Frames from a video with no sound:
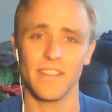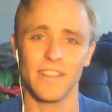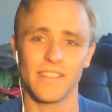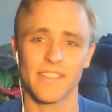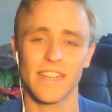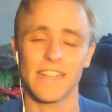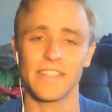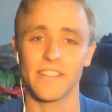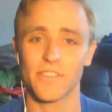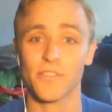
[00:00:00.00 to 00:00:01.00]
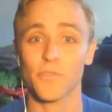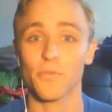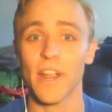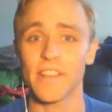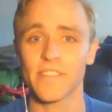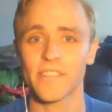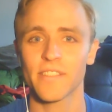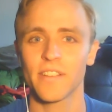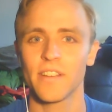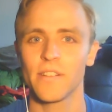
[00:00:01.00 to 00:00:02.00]
is a disgrace
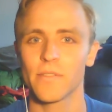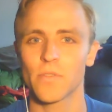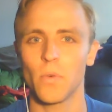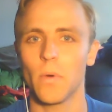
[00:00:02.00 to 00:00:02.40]
to